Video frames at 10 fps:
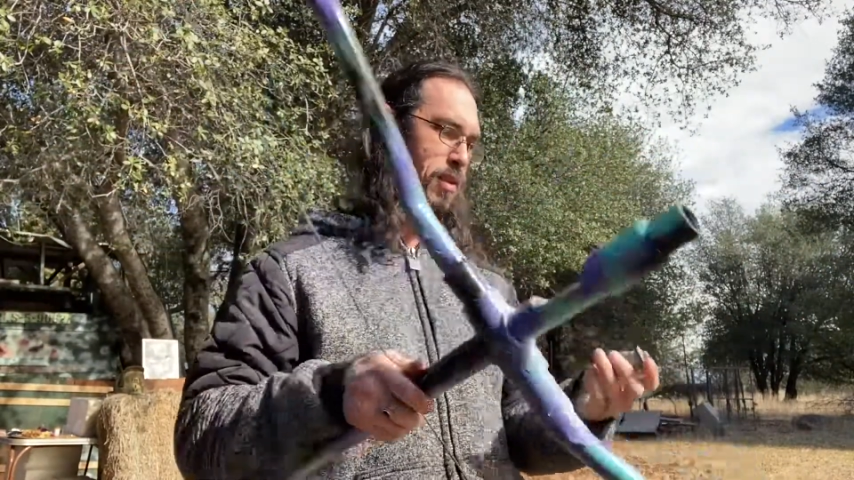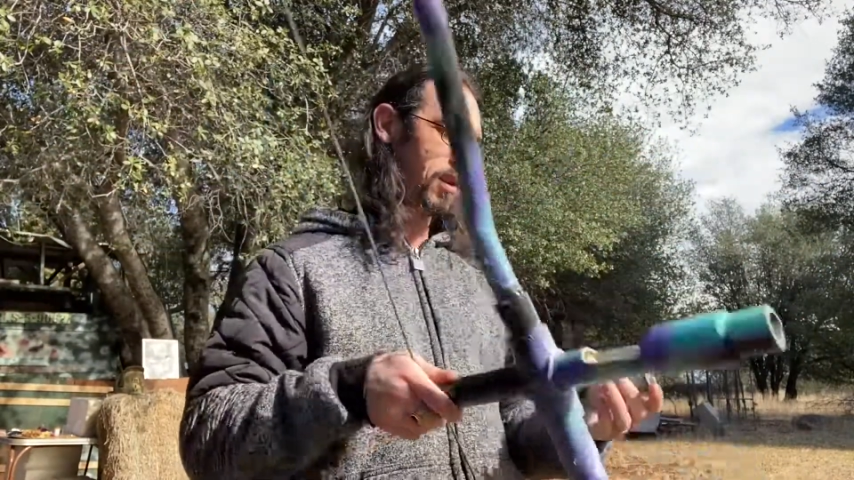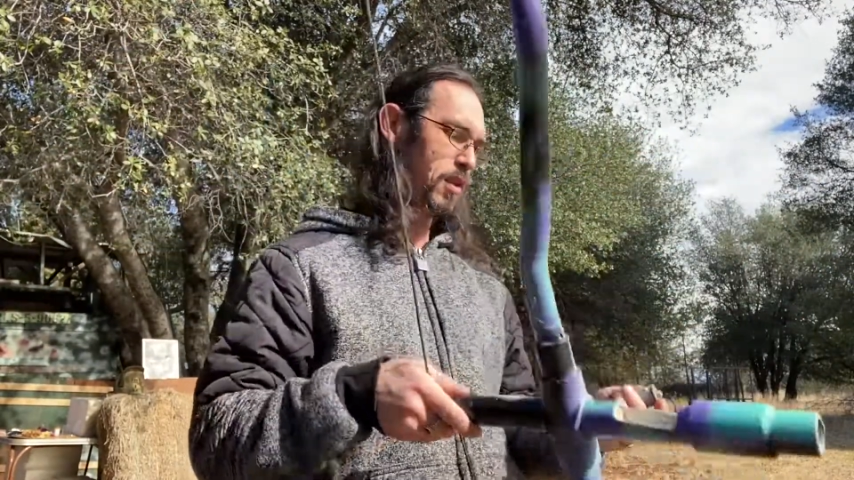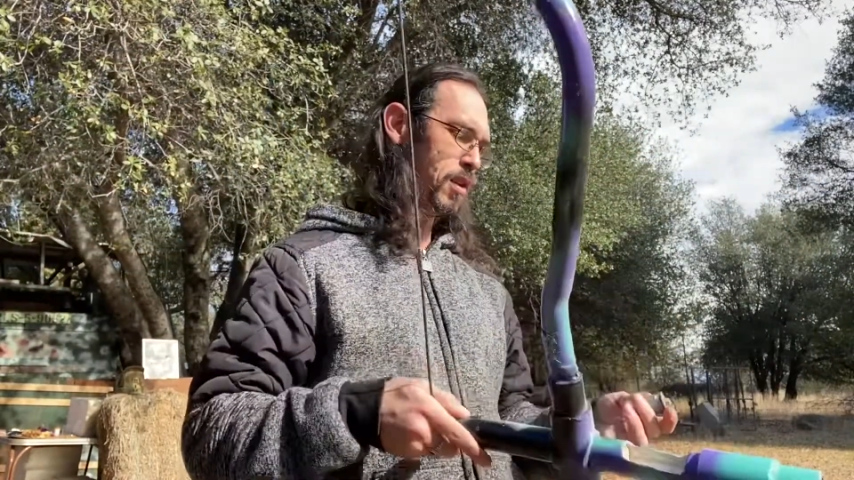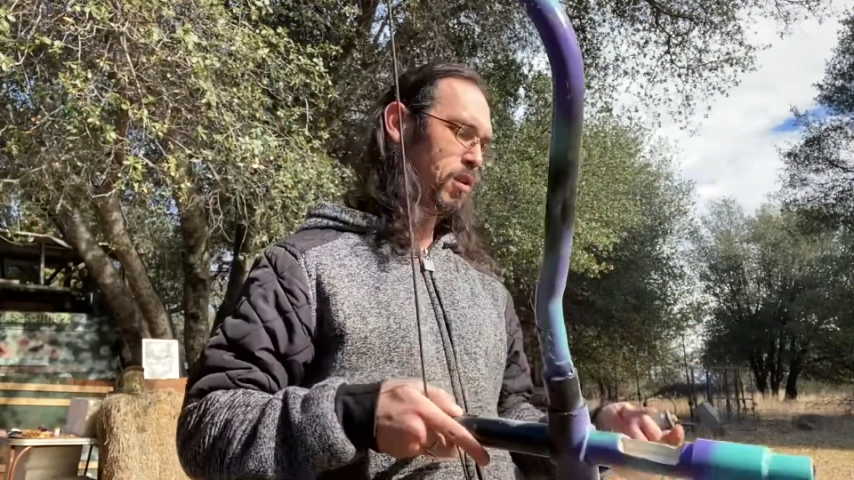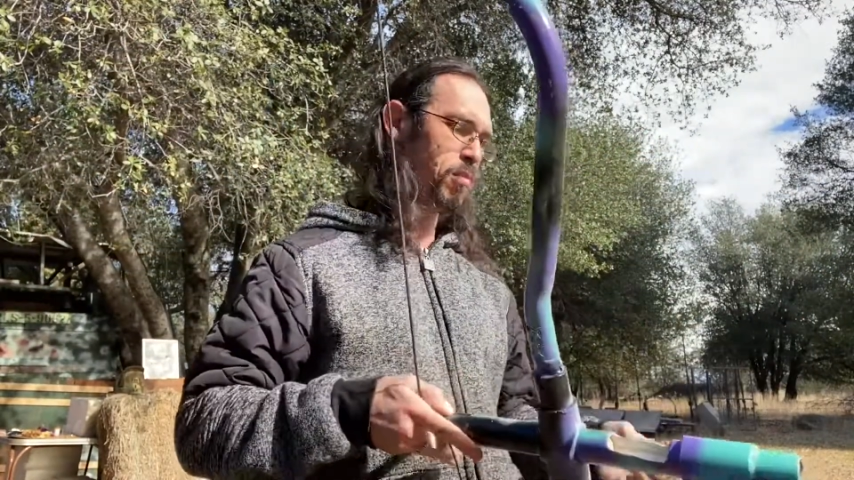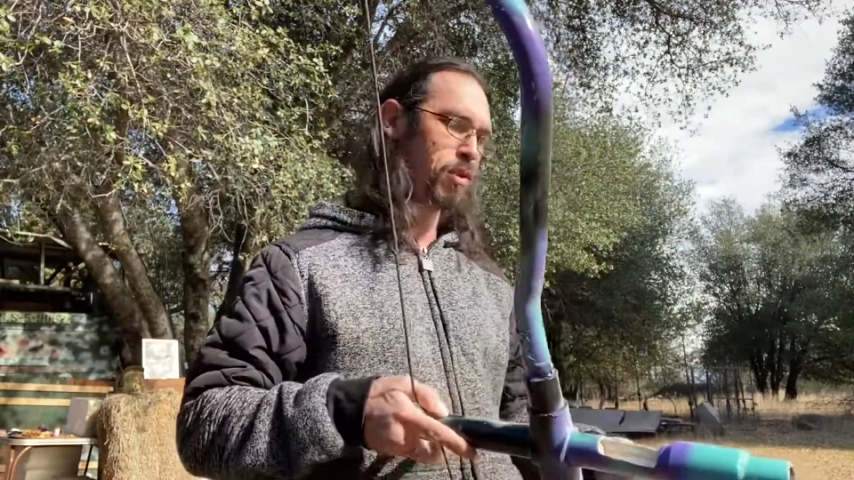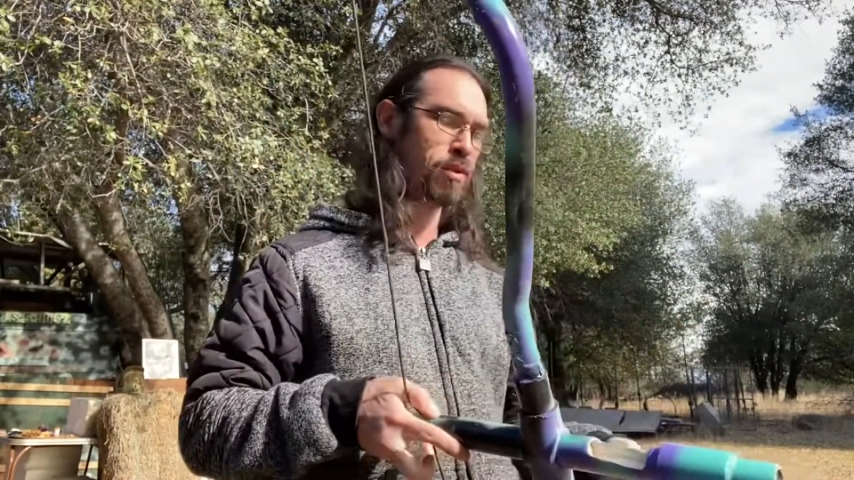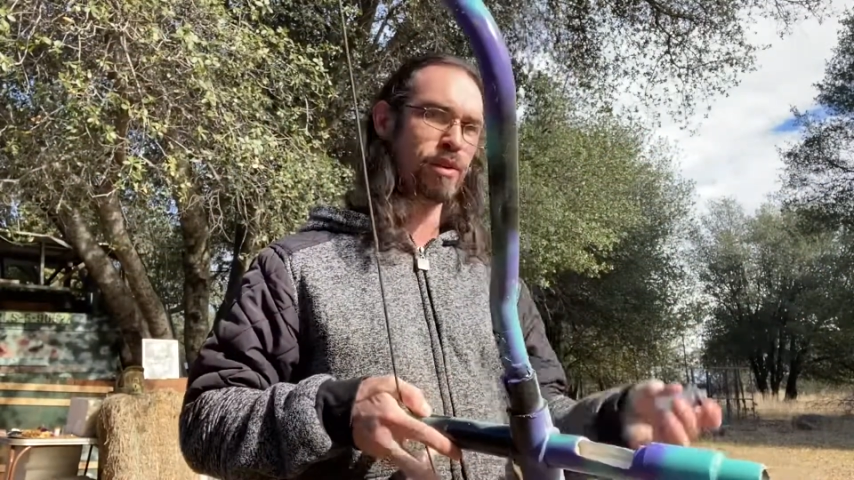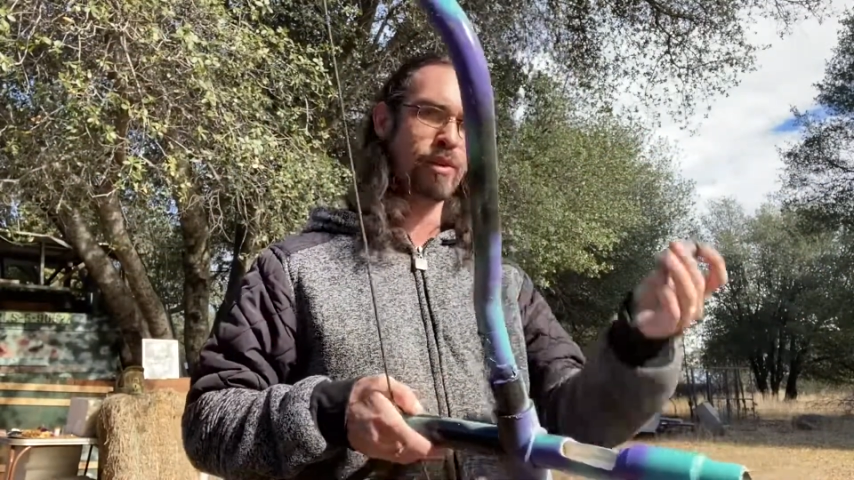and then you
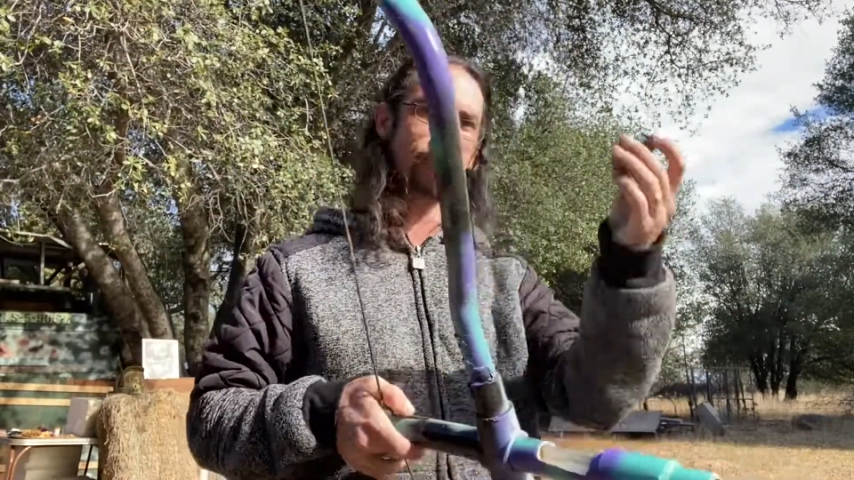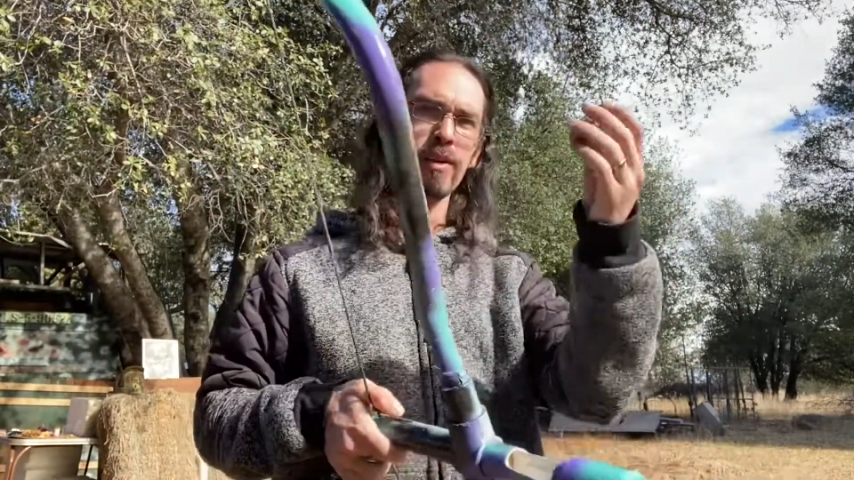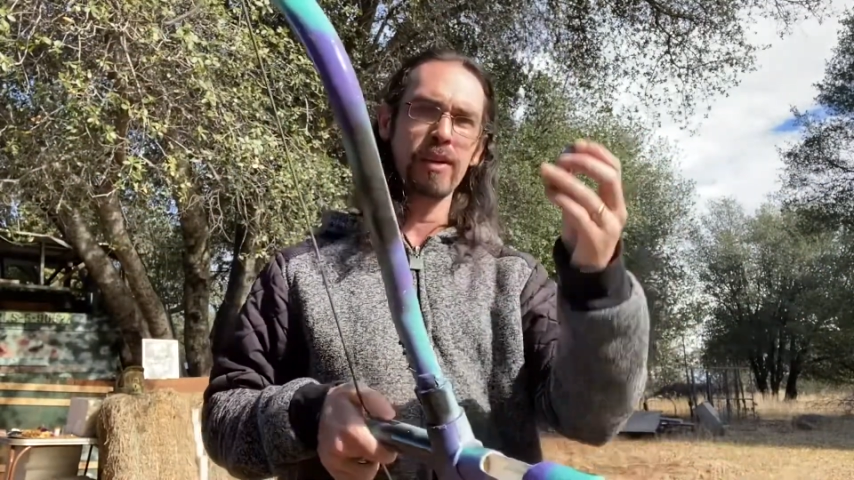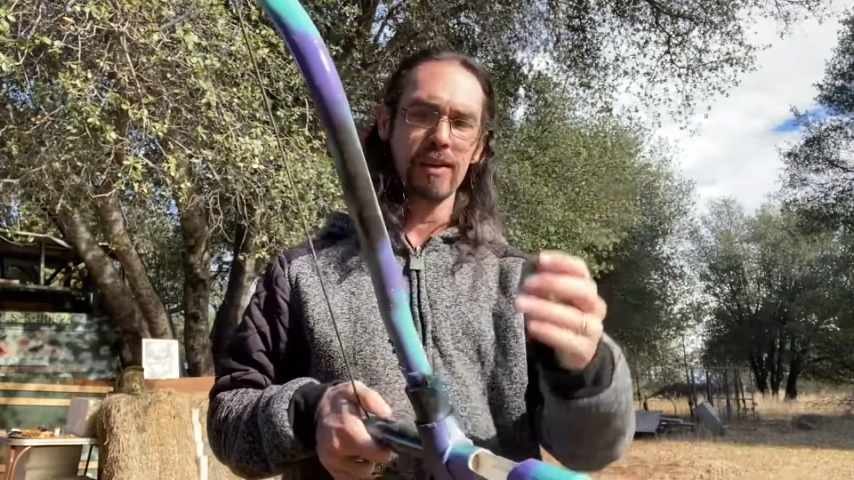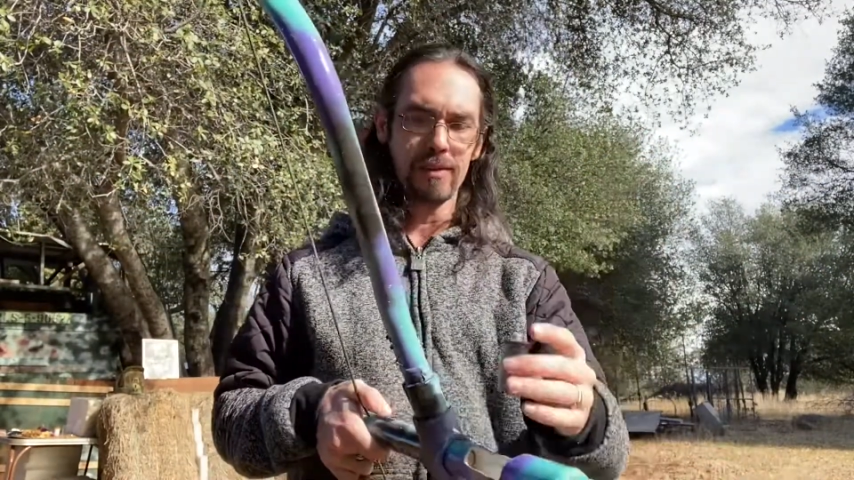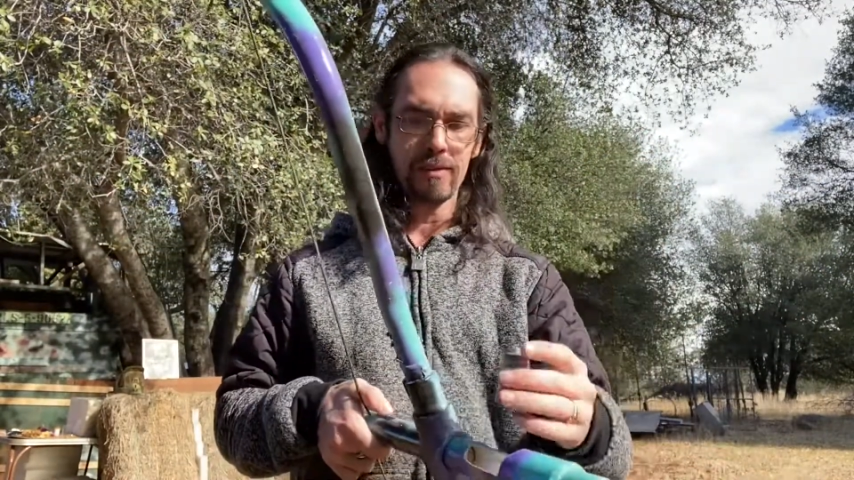put the new one in.